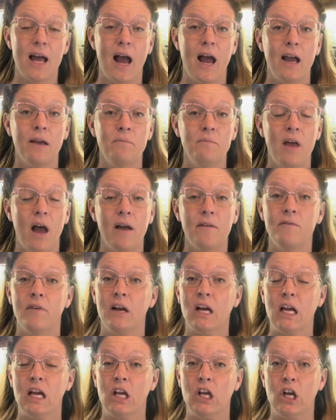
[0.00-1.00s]
I'm not
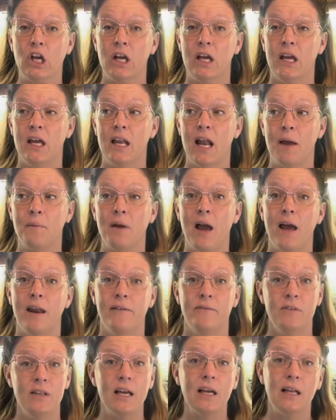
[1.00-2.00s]
very good. I'm kind
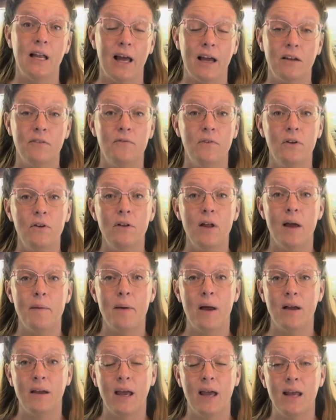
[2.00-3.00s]
of neglectful
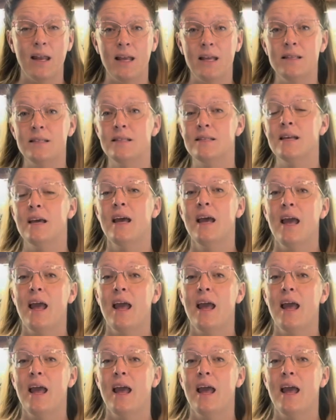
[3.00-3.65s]
about cuttings.